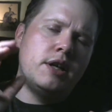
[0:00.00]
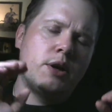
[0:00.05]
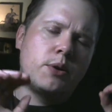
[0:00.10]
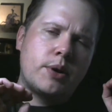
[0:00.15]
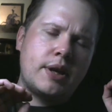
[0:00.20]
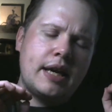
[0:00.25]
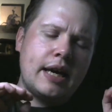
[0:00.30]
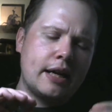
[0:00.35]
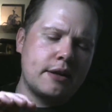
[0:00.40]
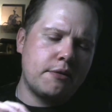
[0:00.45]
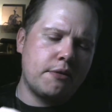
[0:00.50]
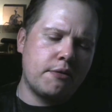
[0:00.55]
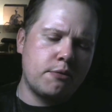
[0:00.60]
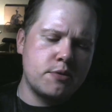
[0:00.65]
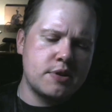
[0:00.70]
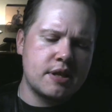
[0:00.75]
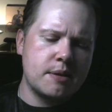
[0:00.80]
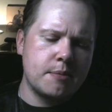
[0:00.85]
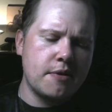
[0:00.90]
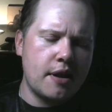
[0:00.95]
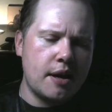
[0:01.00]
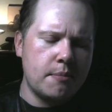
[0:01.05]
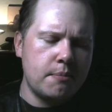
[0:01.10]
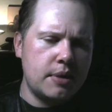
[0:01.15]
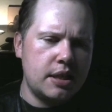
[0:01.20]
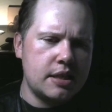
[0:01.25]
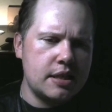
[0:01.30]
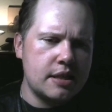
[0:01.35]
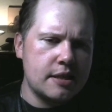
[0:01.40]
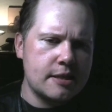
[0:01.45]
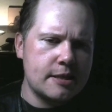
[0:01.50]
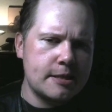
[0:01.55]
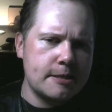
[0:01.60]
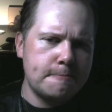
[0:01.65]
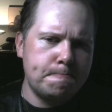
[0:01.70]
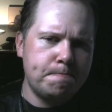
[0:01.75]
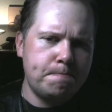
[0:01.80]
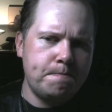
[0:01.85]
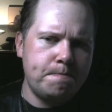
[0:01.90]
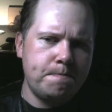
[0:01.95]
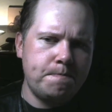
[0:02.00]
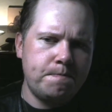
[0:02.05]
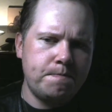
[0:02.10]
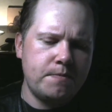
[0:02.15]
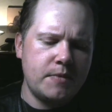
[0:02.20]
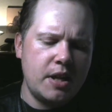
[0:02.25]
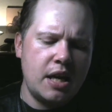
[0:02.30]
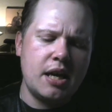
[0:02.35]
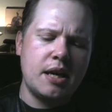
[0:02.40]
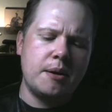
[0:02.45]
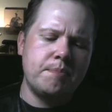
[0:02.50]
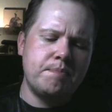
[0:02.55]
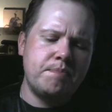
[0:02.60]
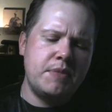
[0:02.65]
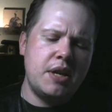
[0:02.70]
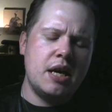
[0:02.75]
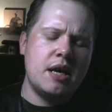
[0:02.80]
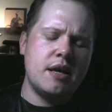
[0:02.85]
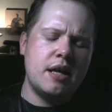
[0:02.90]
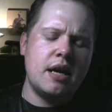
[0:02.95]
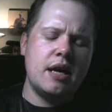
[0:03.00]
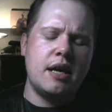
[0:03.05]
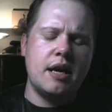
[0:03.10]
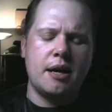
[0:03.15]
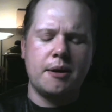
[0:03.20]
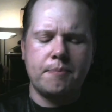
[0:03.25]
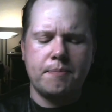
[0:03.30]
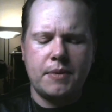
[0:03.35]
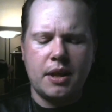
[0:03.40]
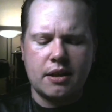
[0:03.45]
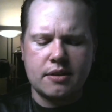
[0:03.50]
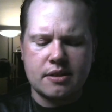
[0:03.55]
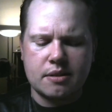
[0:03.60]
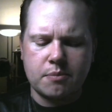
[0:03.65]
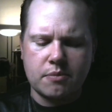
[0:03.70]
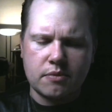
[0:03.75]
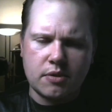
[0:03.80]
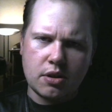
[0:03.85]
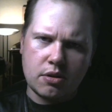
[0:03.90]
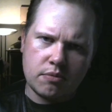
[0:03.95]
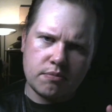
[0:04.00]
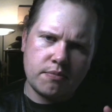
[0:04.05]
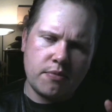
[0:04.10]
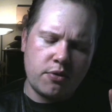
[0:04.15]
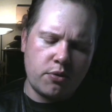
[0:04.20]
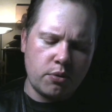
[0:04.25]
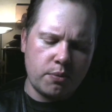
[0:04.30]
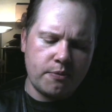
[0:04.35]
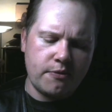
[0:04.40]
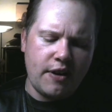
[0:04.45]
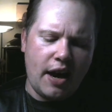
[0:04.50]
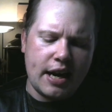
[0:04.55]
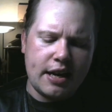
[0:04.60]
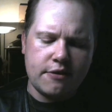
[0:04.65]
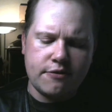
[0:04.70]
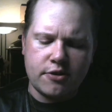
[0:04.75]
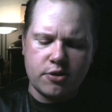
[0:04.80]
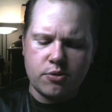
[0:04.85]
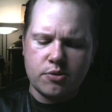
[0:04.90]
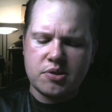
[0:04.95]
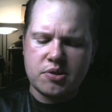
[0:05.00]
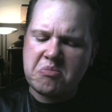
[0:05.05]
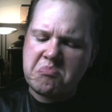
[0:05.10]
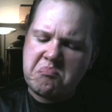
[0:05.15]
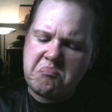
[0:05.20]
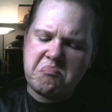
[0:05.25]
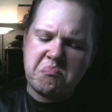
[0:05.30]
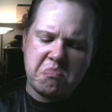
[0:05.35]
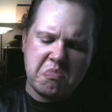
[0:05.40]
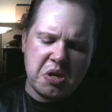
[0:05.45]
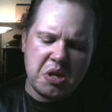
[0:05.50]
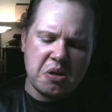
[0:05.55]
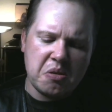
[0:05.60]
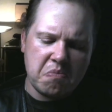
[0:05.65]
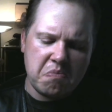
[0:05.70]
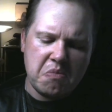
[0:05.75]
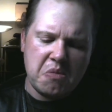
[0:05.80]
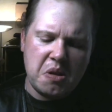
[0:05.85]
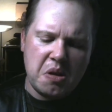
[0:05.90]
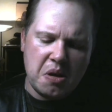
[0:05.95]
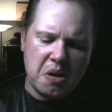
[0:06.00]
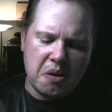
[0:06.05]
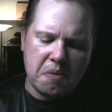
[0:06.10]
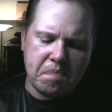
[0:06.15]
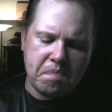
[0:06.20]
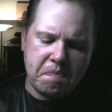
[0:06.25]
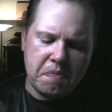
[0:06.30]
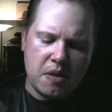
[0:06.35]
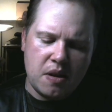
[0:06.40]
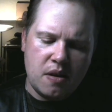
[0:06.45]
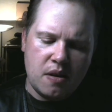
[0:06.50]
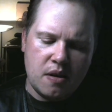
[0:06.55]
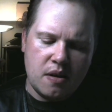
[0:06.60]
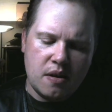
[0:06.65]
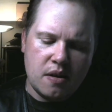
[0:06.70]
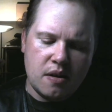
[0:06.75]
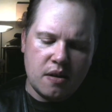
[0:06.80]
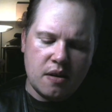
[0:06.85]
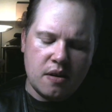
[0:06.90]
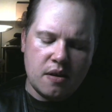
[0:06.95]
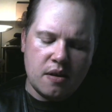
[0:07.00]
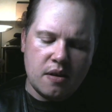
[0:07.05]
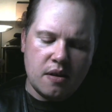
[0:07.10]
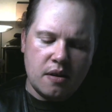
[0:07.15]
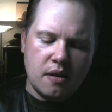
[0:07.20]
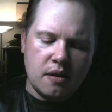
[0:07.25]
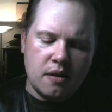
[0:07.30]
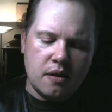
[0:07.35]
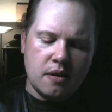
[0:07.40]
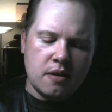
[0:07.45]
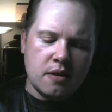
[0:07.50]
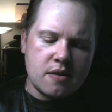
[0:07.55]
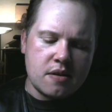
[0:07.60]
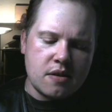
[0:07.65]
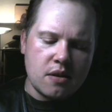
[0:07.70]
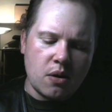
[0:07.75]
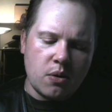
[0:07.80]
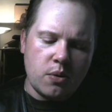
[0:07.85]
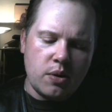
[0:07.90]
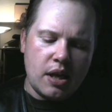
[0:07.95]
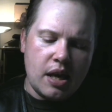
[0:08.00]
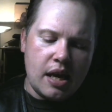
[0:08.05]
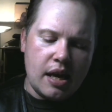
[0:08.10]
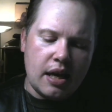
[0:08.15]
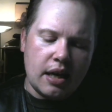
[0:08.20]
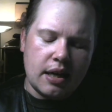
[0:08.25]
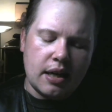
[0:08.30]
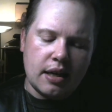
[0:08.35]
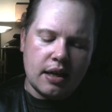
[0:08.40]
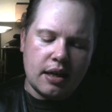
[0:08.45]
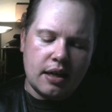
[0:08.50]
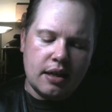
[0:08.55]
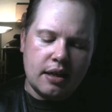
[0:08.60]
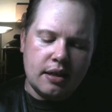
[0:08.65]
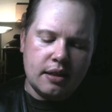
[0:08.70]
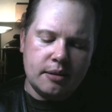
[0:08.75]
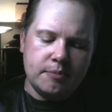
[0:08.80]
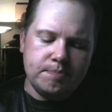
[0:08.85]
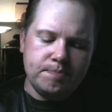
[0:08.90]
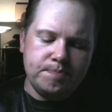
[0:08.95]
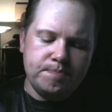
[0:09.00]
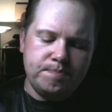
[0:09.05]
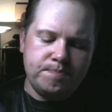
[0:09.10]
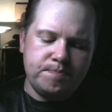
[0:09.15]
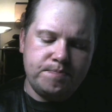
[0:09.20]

cut through some of that meatiness. Yeah. And some, through fatty foods. Yeah. So yeah, I